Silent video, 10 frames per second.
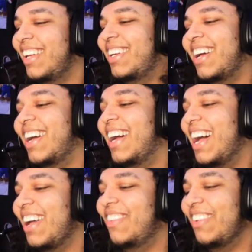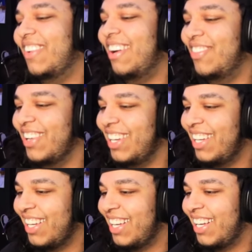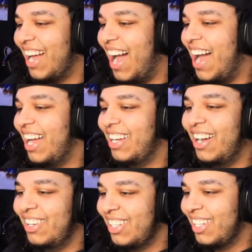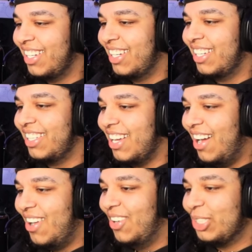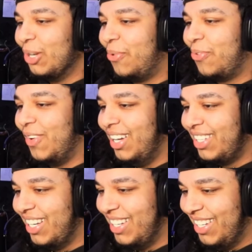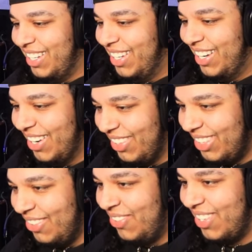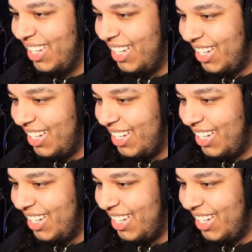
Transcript: I bet, my boy. All right, yo, what the fuck? Yo, what the fuck?